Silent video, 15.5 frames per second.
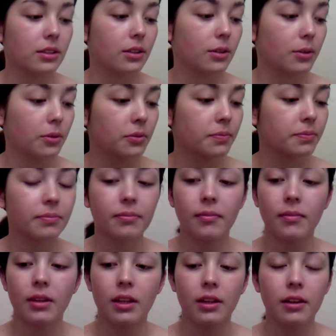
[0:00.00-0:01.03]
So
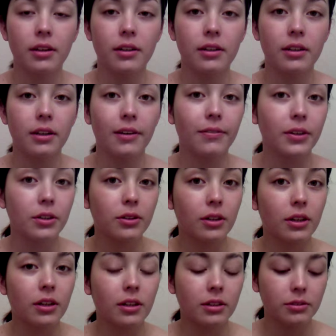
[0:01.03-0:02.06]
if
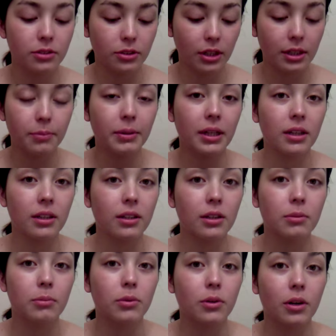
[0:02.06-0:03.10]
you're trying to be a
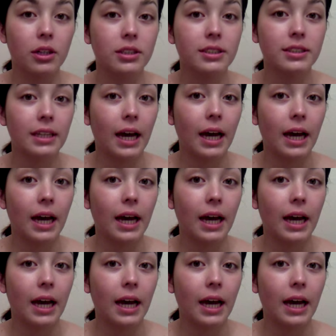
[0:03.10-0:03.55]
little more